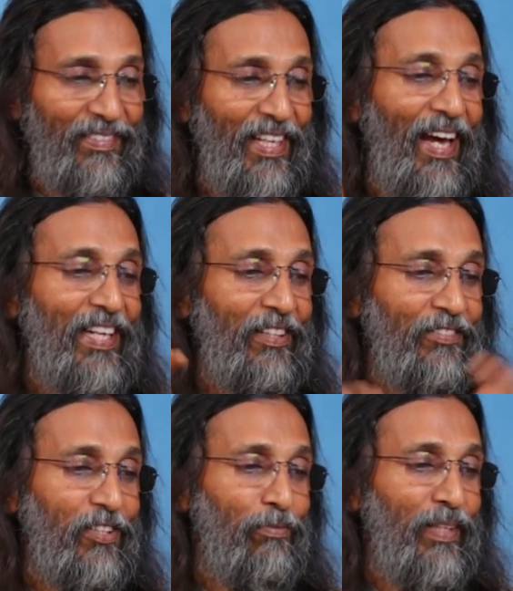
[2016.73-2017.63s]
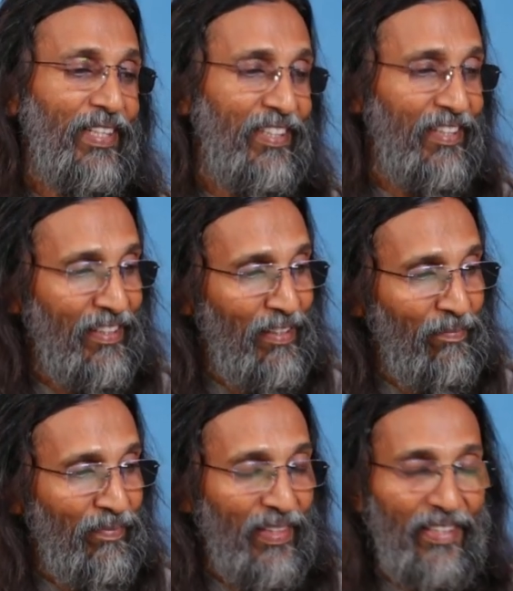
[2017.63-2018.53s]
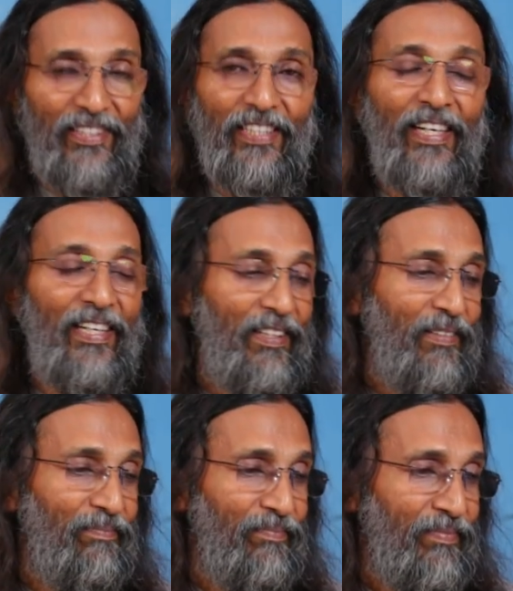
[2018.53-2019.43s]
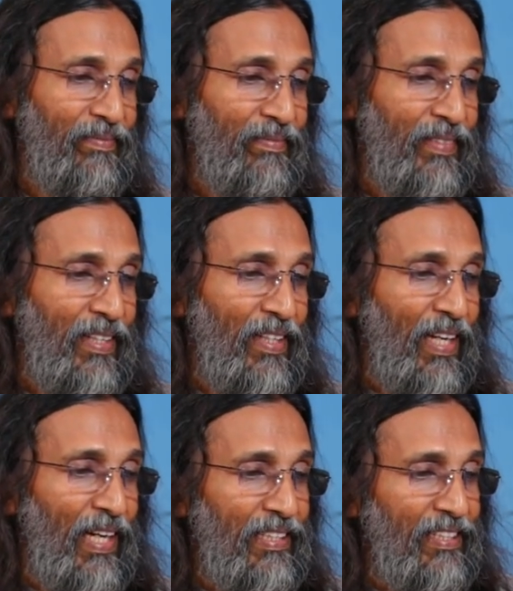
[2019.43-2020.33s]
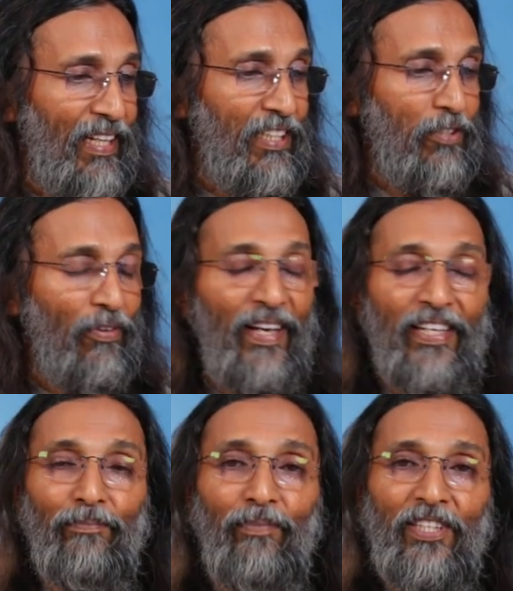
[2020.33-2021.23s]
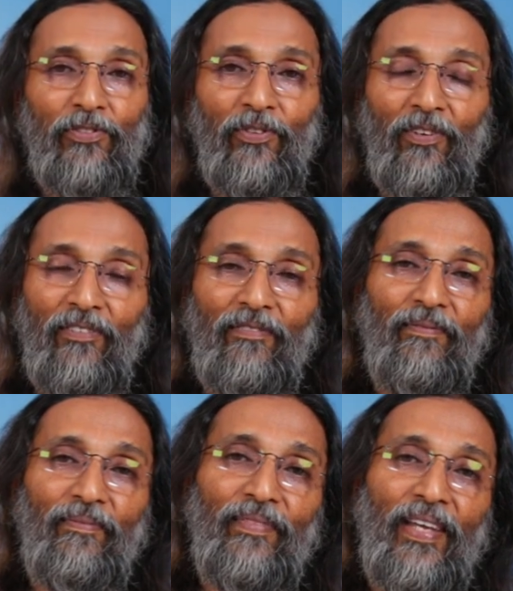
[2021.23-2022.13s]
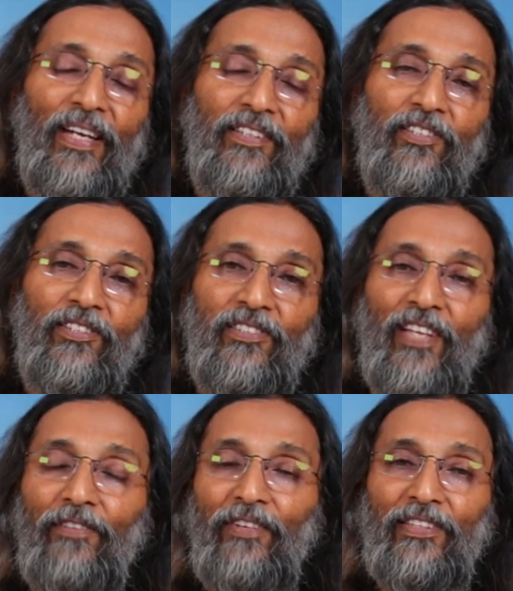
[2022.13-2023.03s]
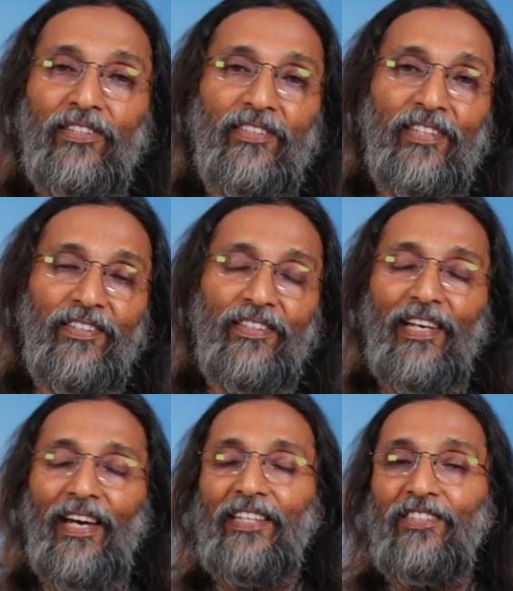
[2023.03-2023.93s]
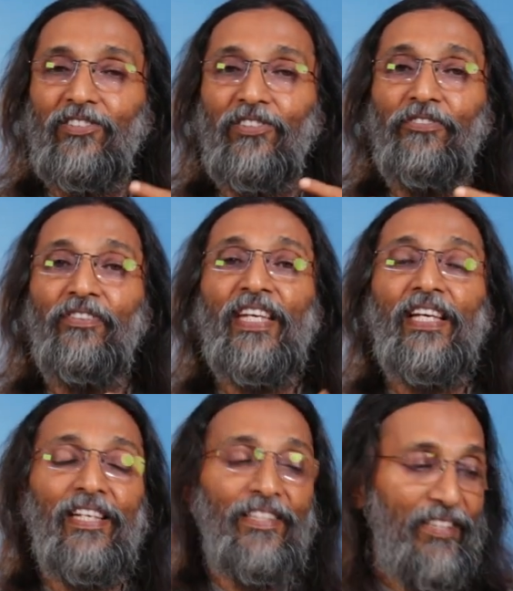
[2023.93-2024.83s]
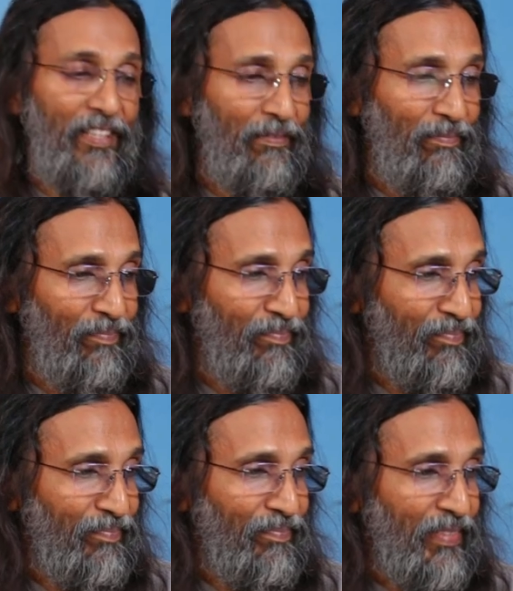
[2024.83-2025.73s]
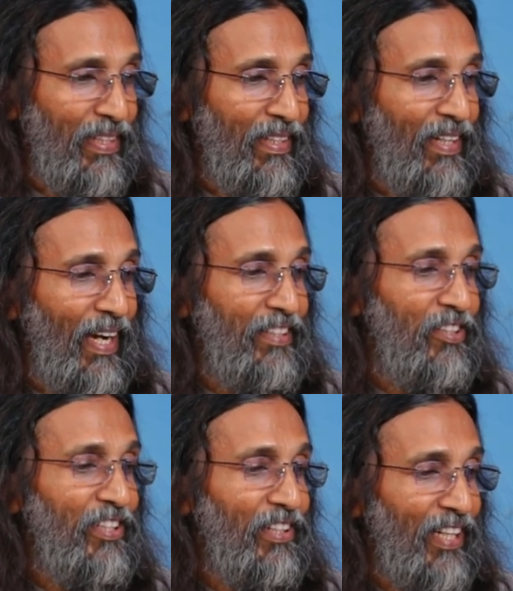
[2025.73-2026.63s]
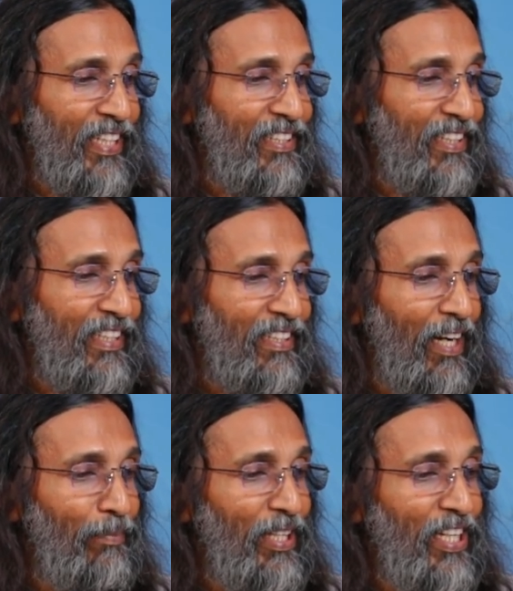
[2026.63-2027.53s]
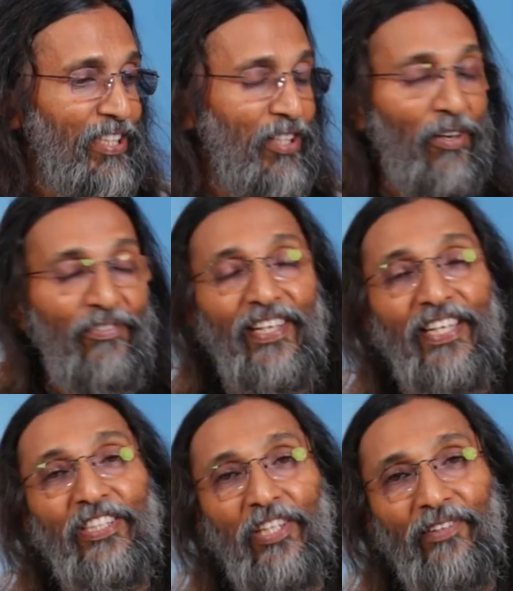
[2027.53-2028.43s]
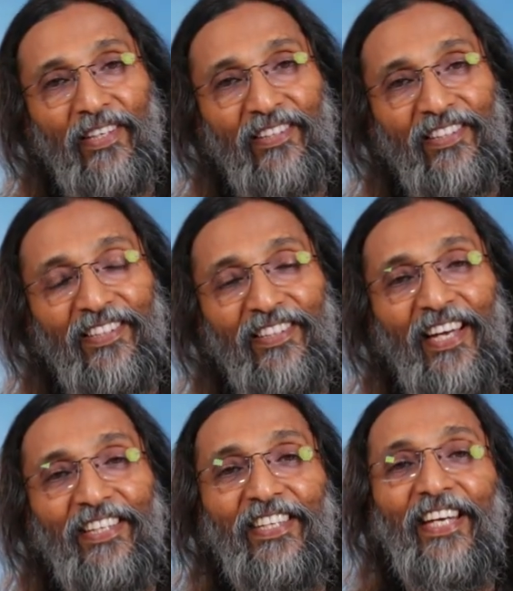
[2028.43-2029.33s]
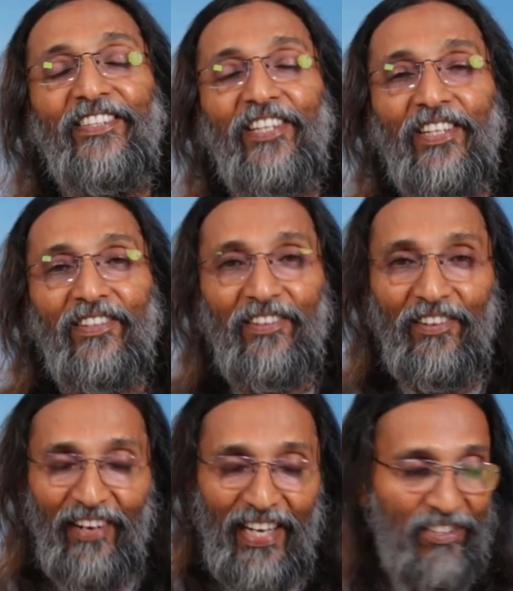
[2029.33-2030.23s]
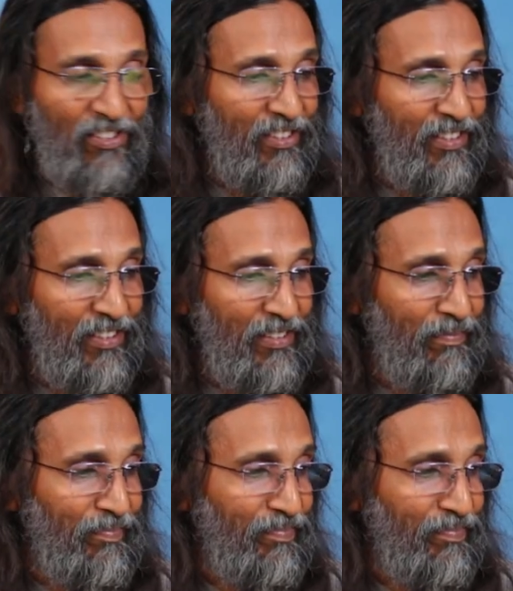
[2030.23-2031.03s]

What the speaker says: the light of the spirit is in her, satisfied and blissful, that self-existent delight is revealed and she rests in culmination of her endeavor and nature rests.